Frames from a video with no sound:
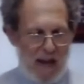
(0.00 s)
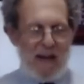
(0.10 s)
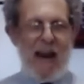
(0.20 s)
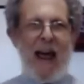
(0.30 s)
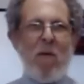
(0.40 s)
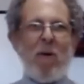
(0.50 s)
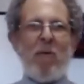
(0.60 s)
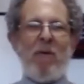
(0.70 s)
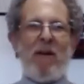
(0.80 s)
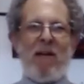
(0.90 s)
now we're,
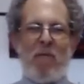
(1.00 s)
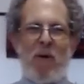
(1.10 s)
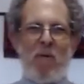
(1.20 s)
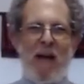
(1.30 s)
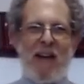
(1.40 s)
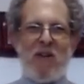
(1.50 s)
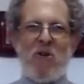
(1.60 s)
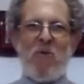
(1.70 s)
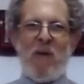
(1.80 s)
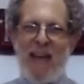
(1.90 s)
re we're ready
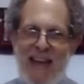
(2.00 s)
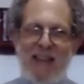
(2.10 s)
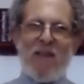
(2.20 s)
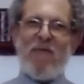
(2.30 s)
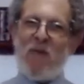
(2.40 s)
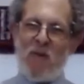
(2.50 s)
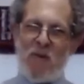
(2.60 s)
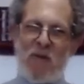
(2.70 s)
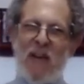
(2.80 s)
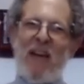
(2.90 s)
to eat the
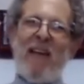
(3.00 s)
foods